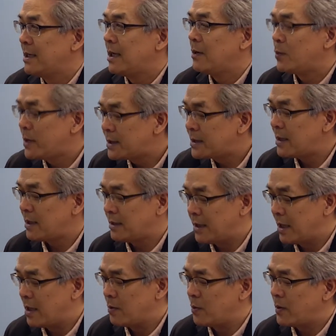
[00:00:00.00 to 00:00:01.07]
And we sat
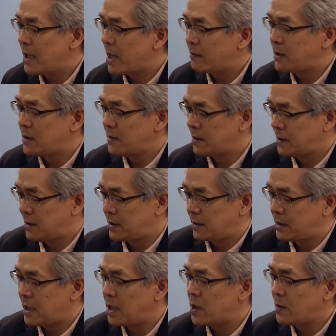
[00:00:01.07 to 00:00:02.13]
down, we have to
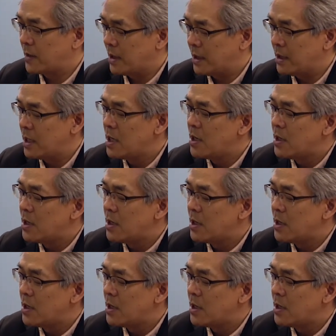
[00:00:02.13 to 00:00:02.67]
say, okay,